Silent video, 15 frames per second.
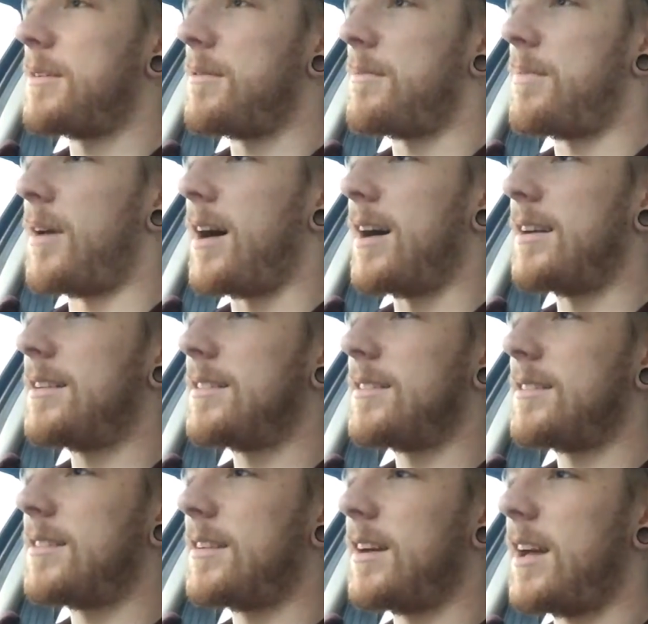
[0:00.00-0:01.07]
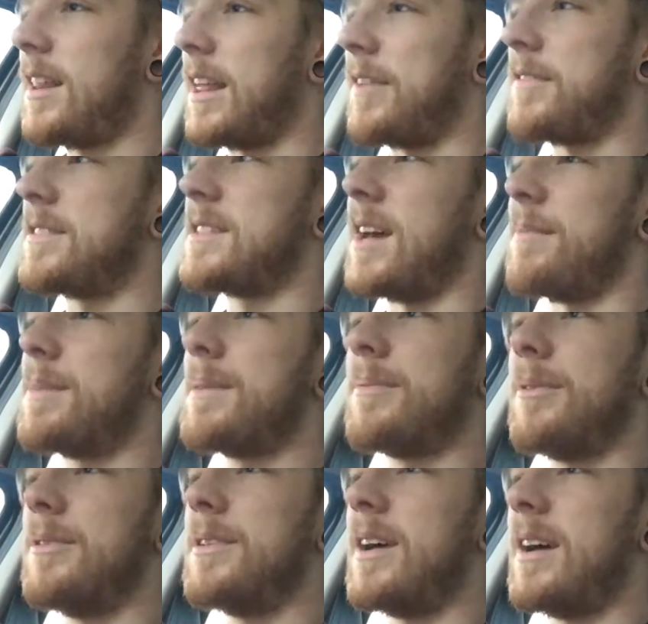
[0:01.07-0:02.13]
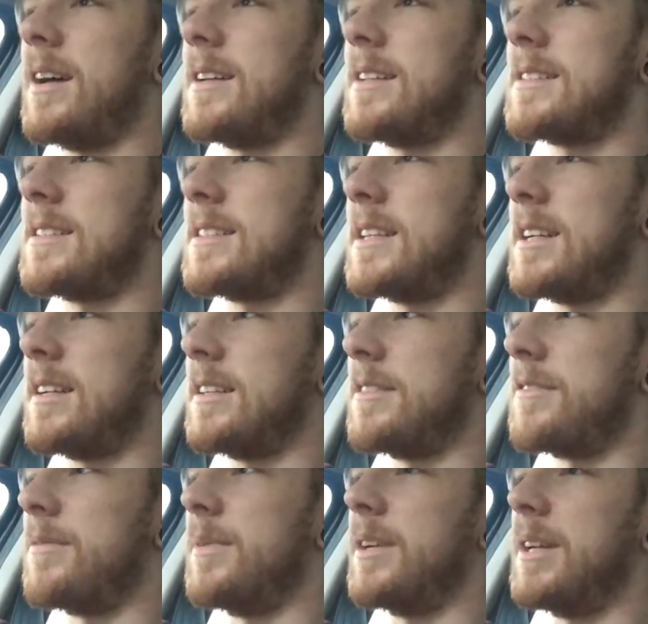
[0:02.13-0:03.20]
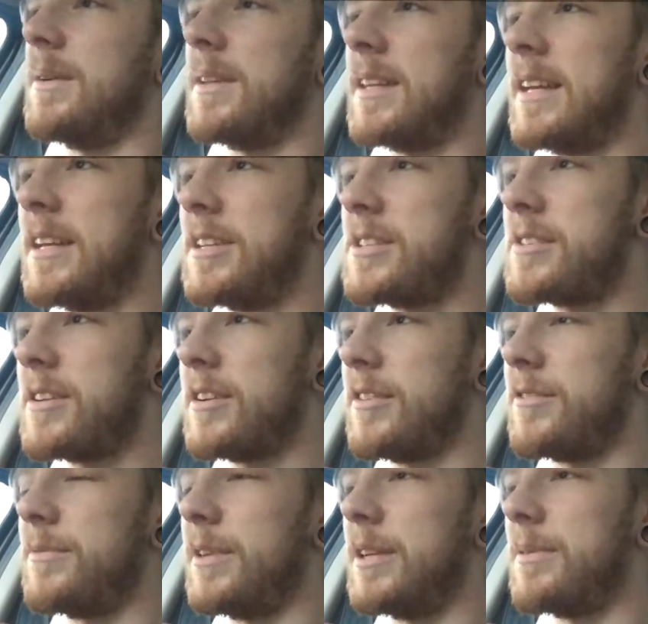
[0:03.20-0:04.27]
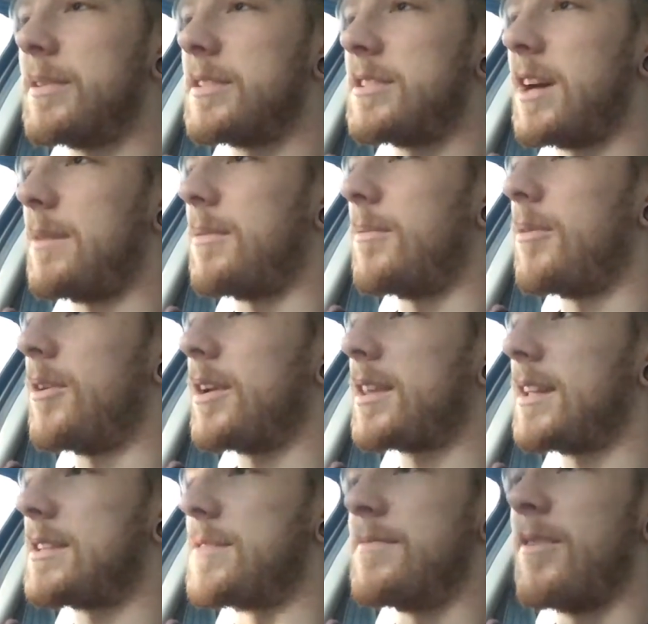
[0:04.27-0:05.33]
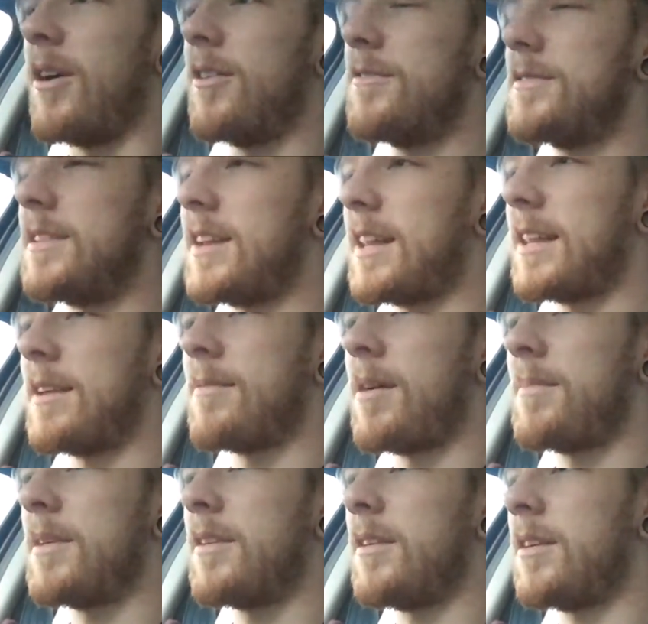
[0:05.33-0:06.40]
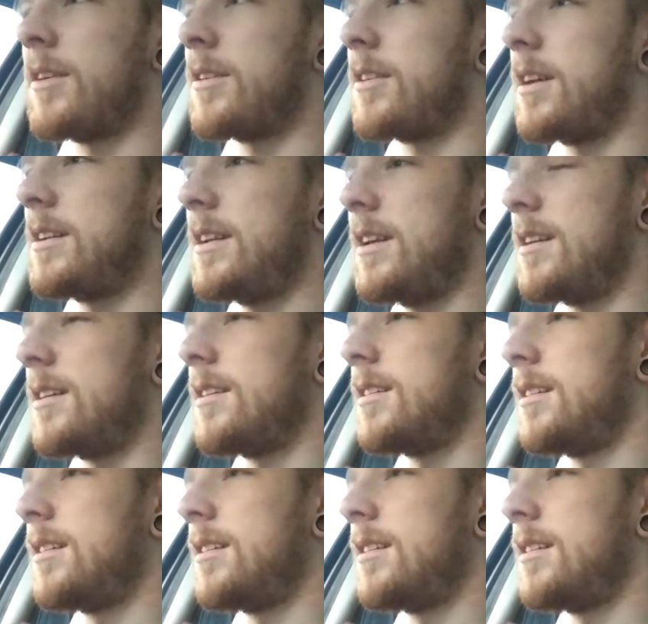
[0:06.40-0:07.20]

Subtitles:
But I think for some people who aren't necessarily familiar with the industry or familiar with the type of work that's involved, then I think it might be a good idea.